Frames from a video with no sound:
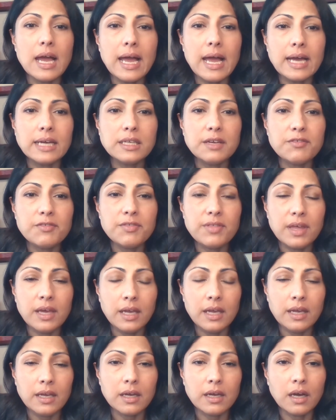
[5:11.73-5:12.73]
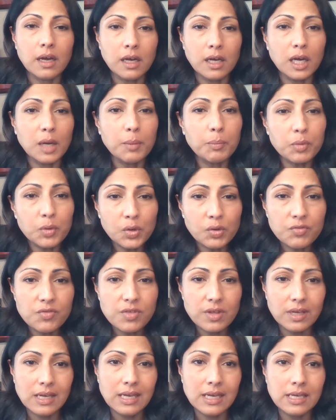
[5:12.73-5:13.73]
And if they approve
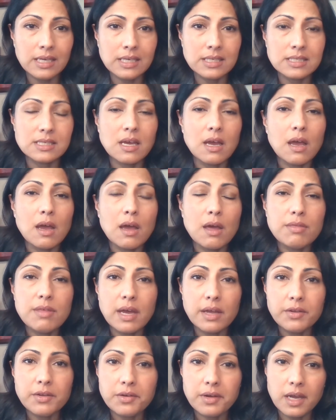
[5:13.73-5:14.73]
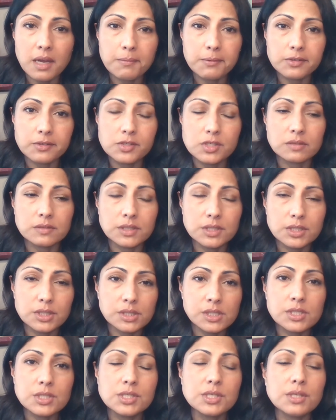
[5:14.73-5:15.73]
the case, then you're able to
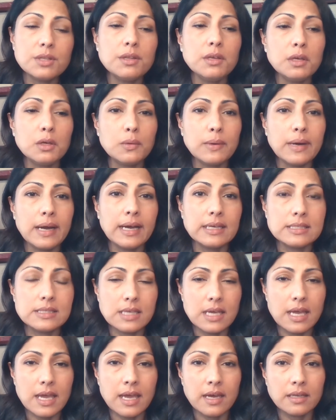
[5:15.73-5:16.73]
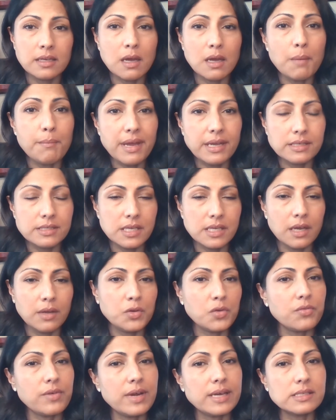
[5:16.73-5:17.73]
return to the US and
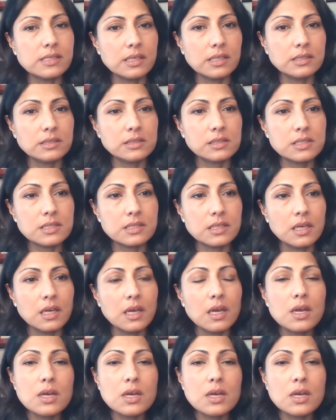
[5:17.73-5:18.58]
maintain your residence.